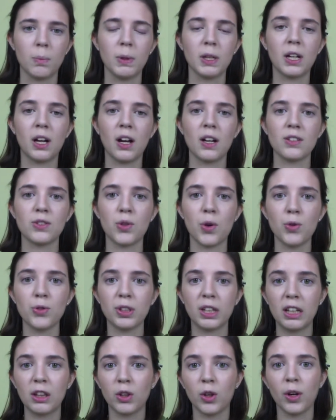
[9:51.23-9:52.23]
because those
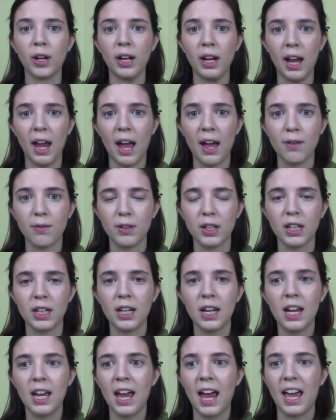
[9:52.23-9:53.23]
can look
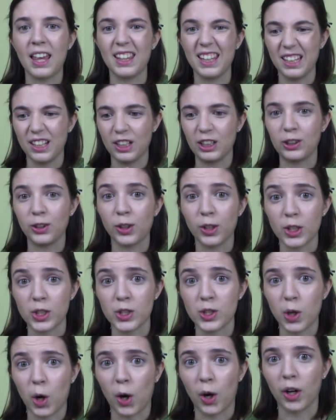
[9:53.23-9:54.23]
heavy and they can
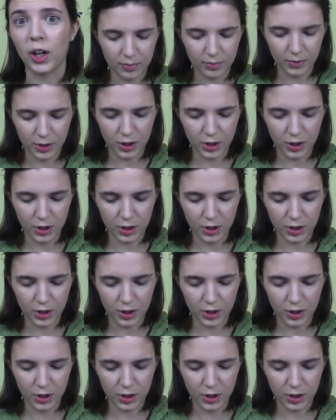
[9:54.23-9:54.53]
look dark.